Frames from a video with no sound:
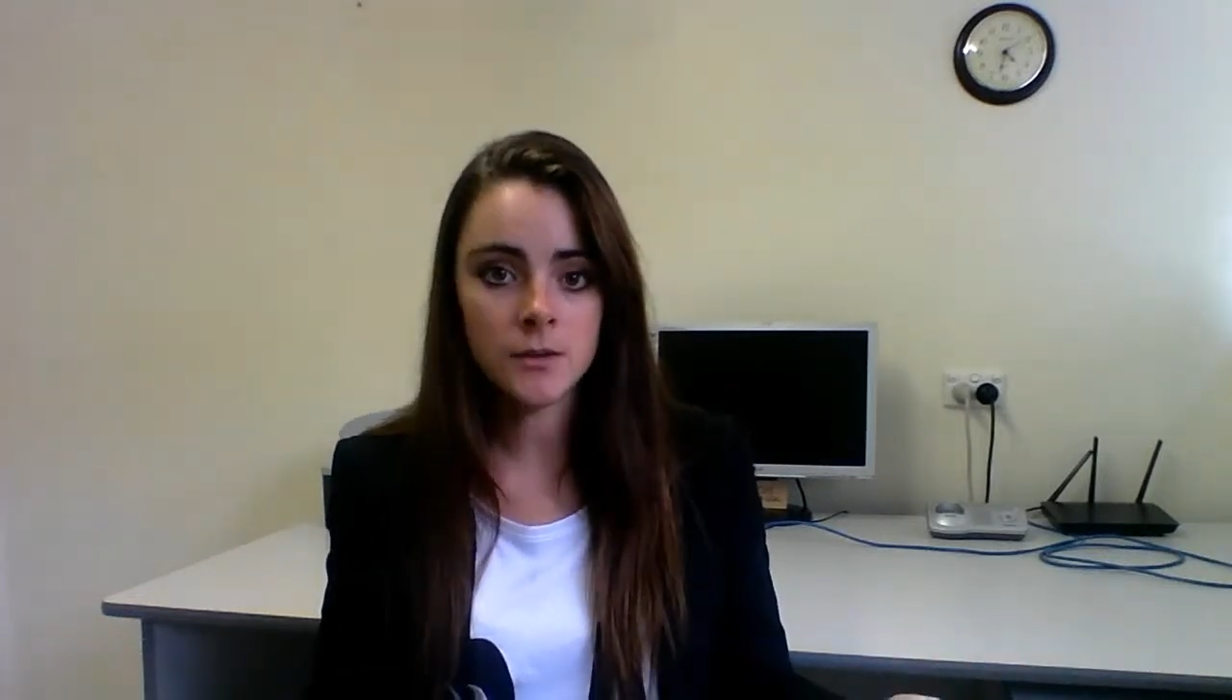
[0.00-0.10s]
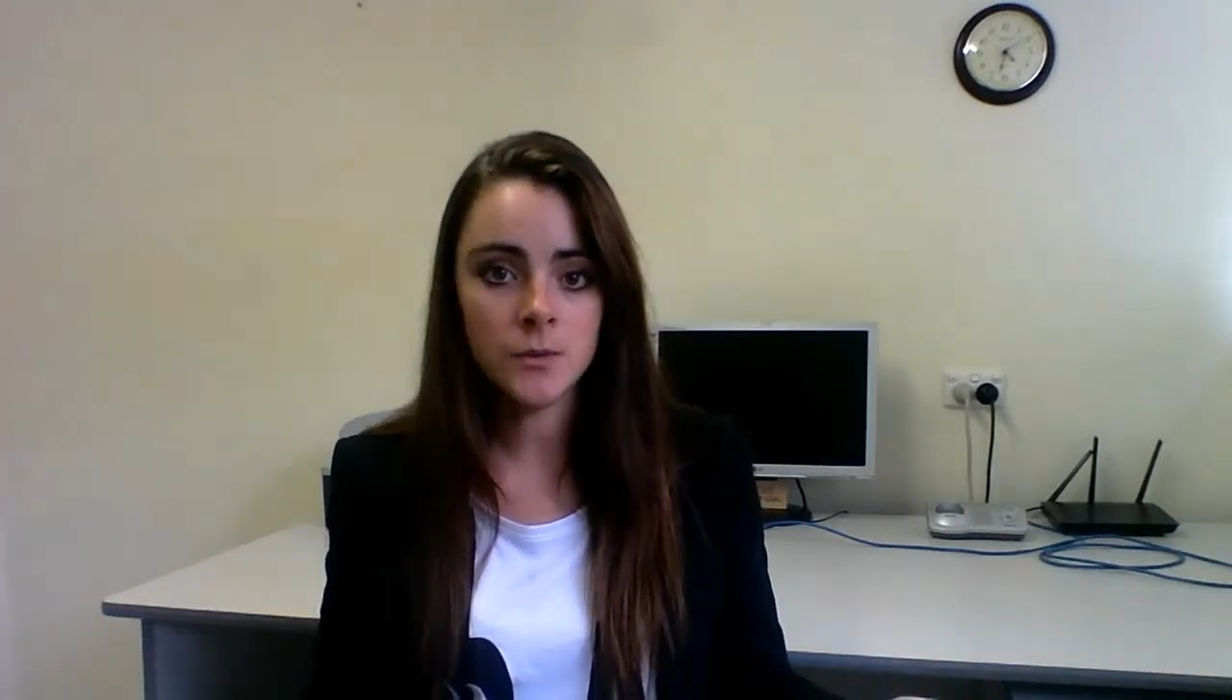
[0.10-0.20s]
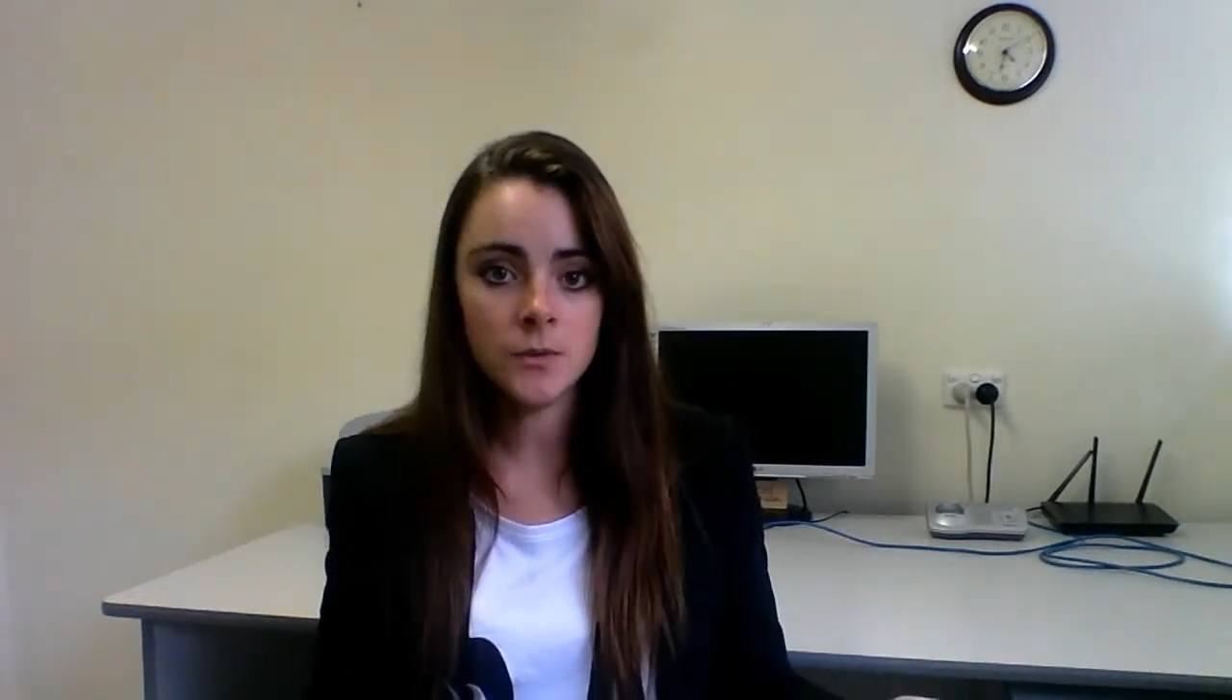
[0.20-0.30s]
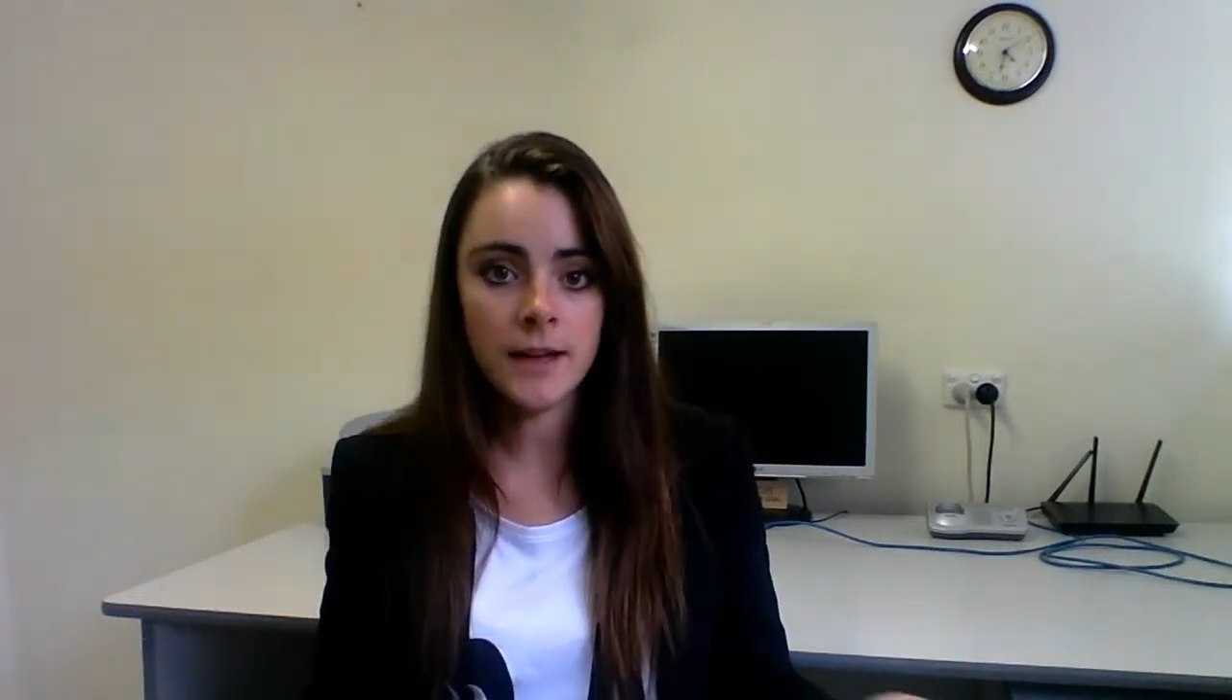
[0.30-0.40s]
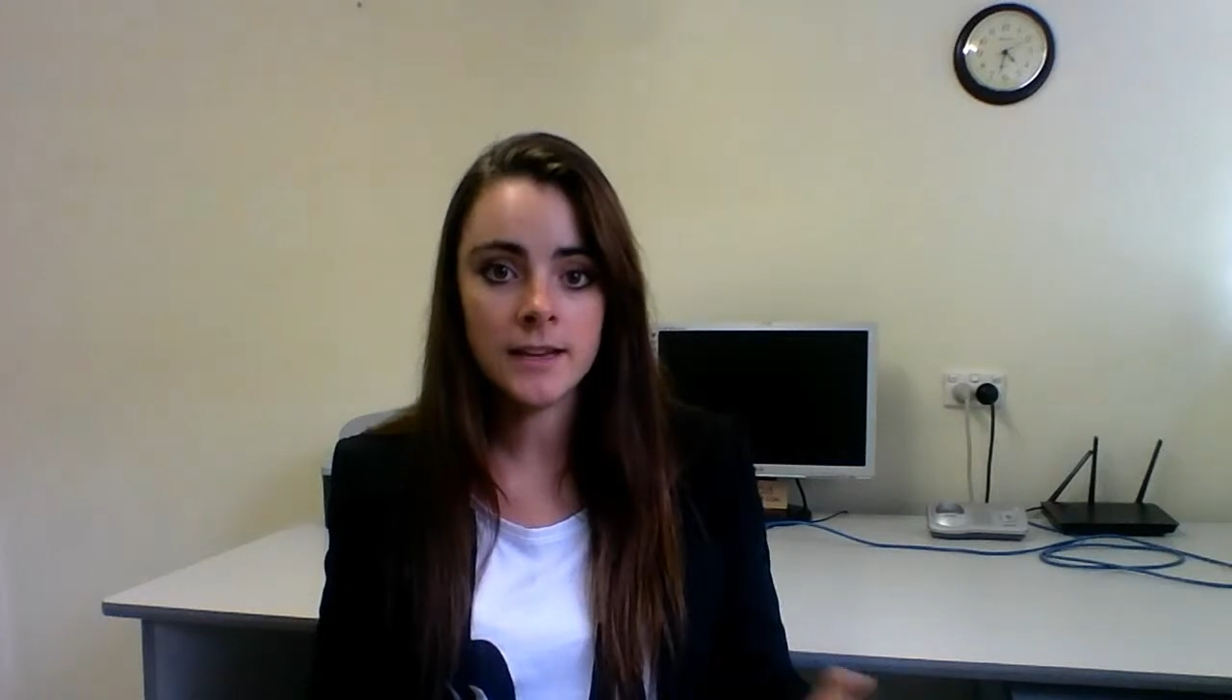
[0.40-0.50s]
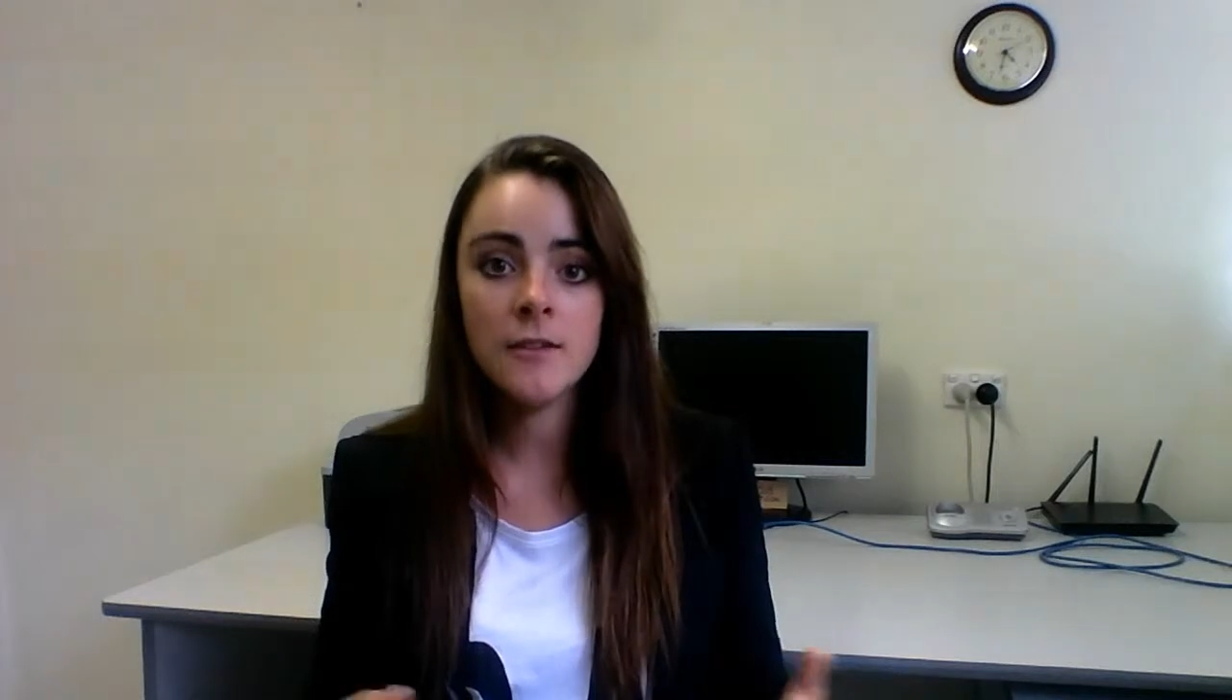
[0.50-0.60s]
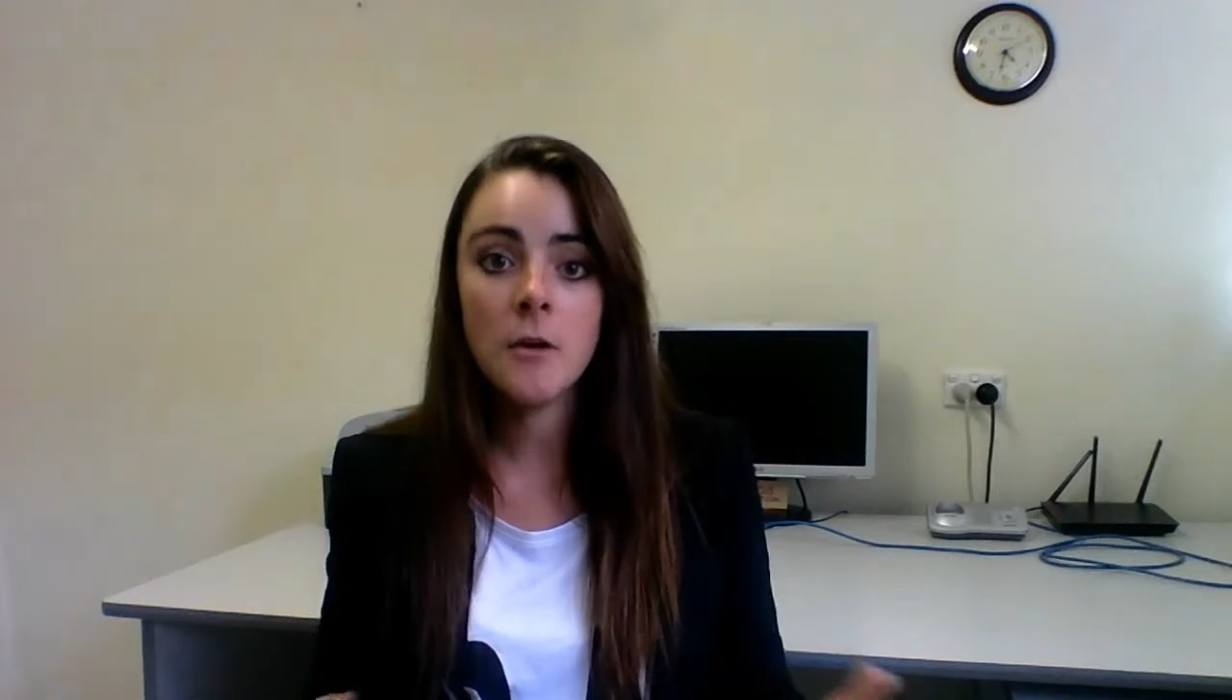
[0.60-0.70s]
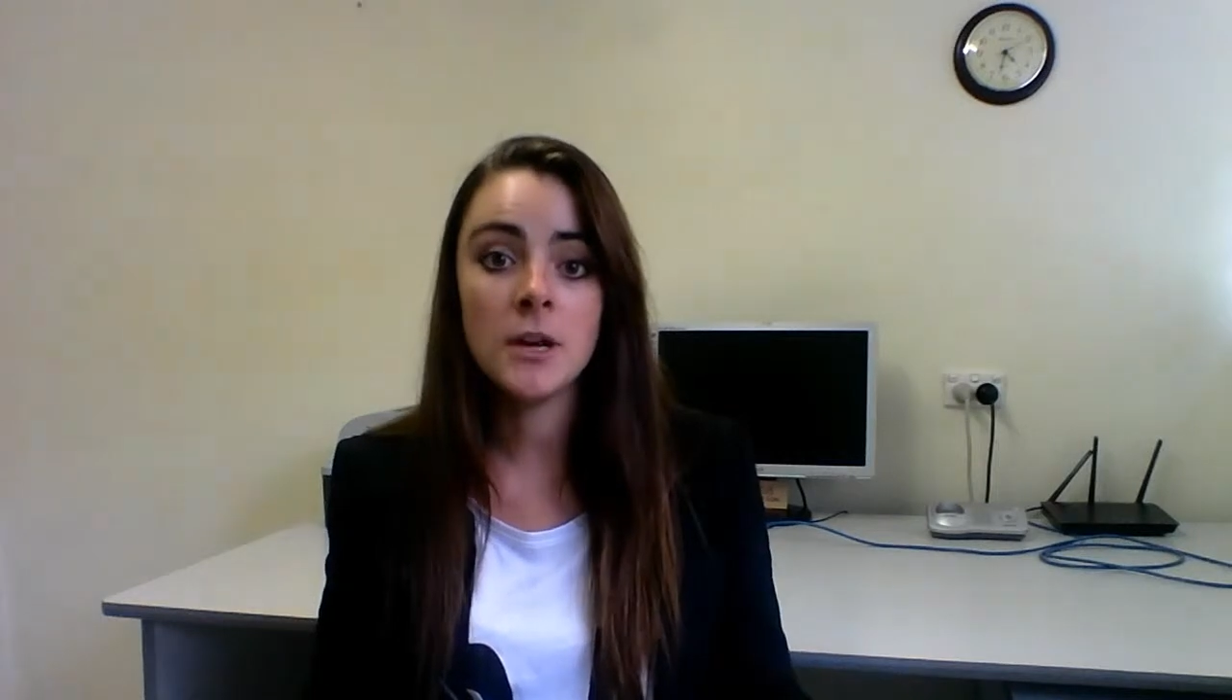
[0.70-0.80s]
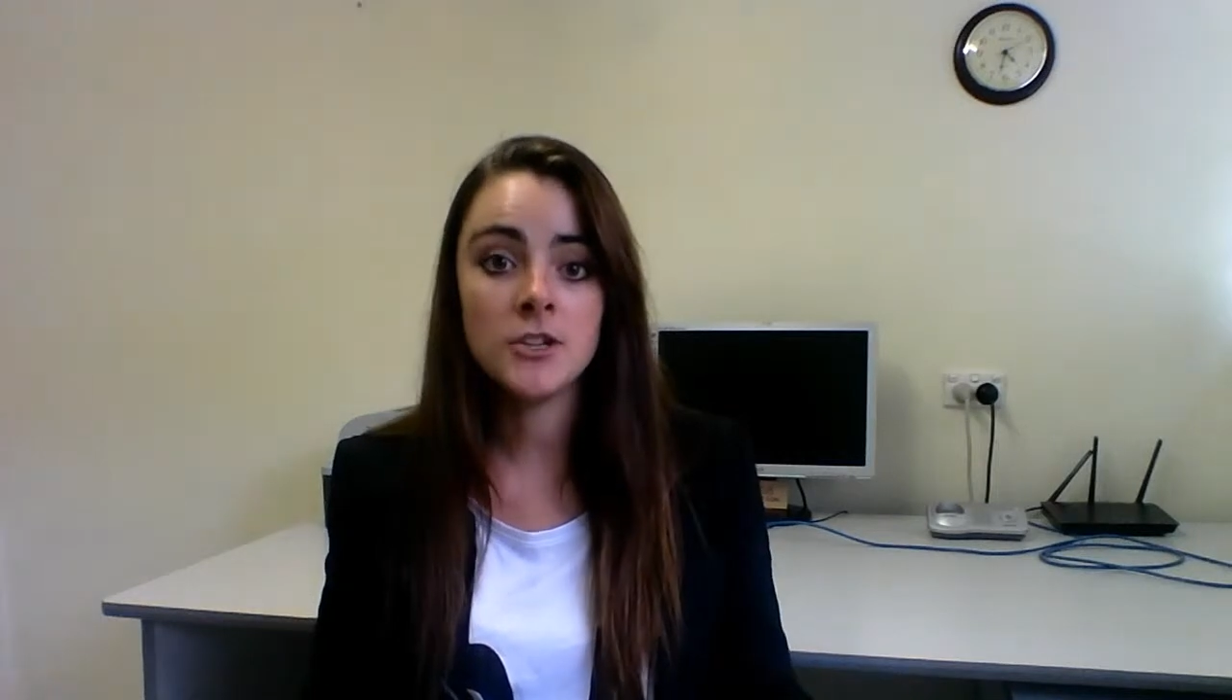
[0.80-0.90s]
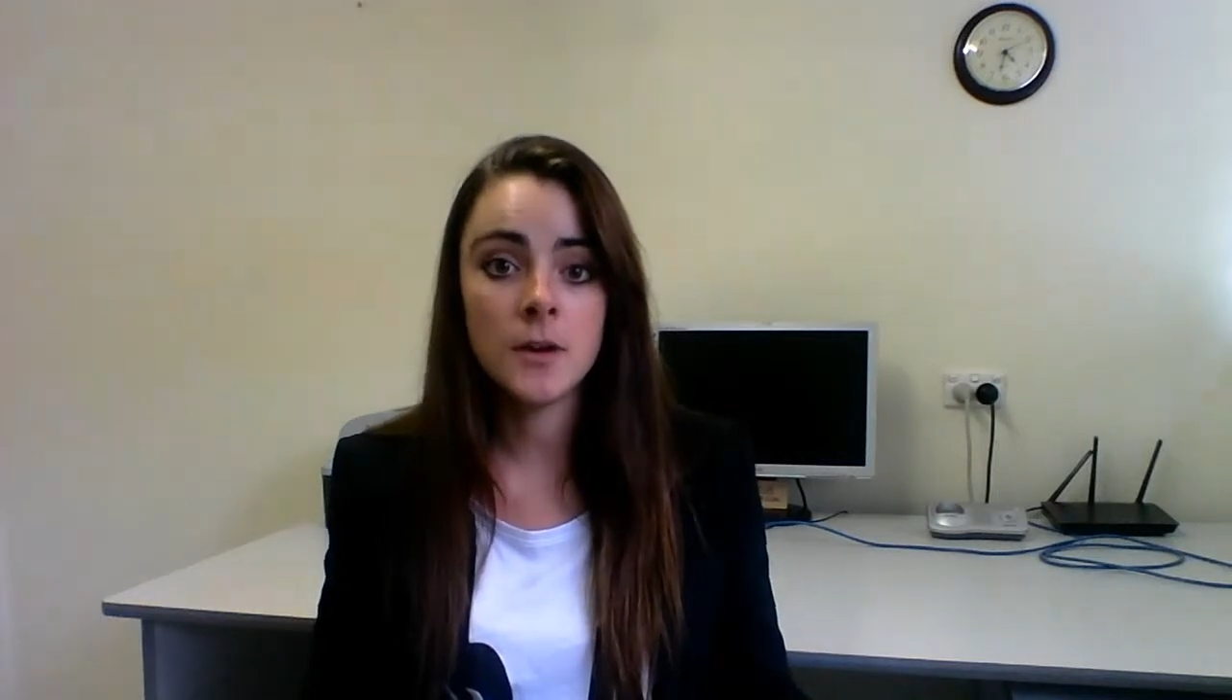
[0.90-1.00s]
school and give
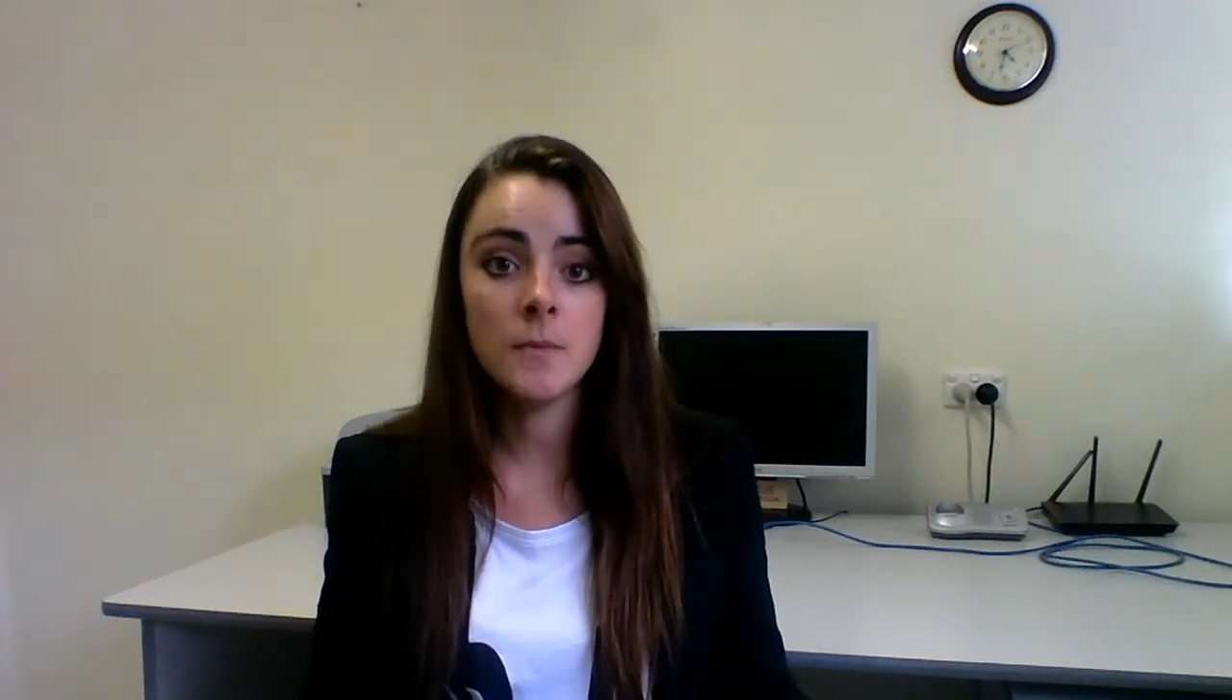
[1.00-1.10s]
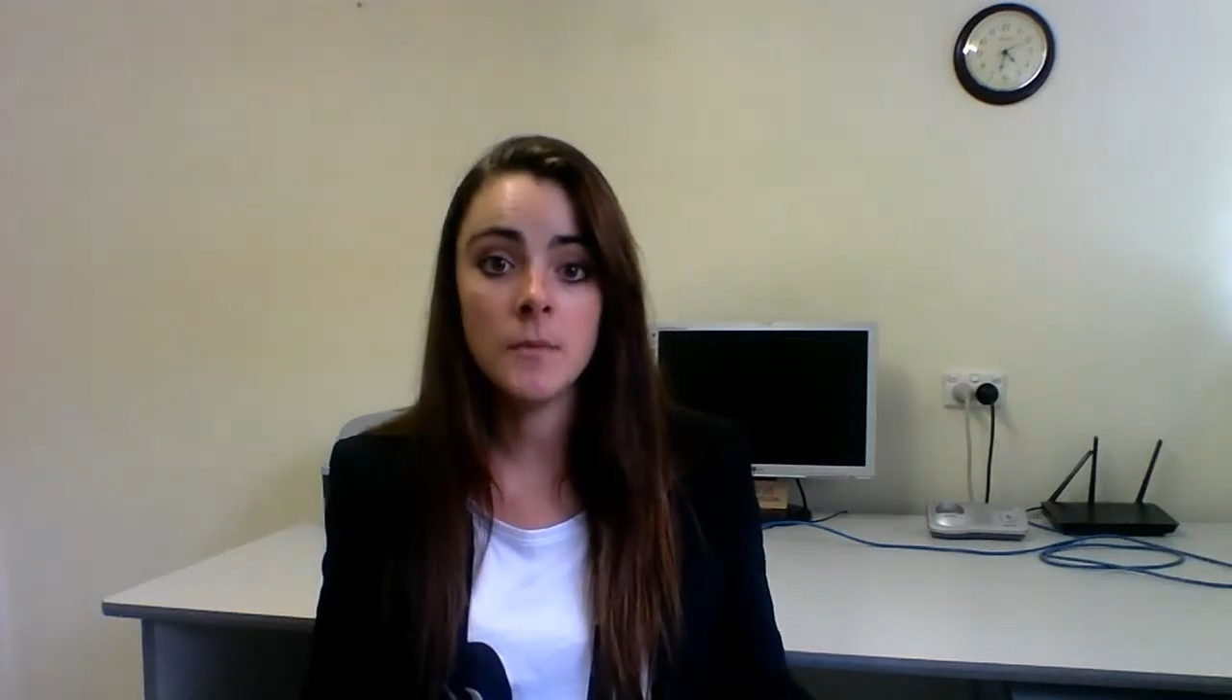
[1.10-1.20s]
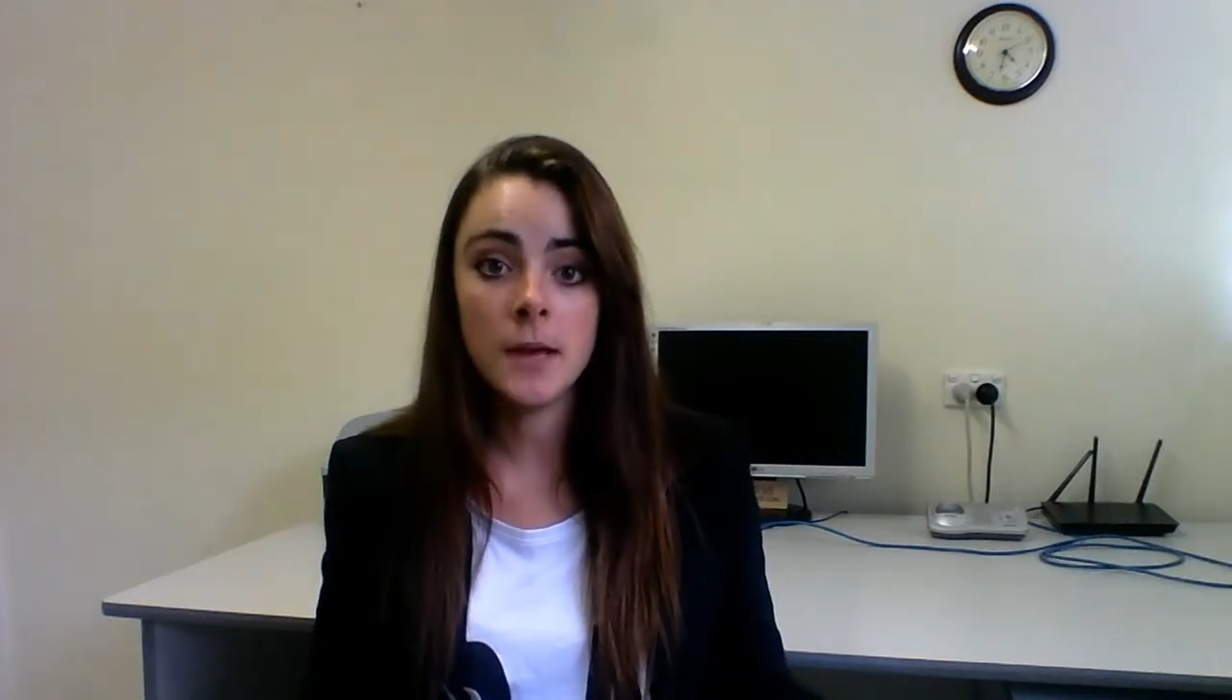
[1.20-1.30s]
up my dream of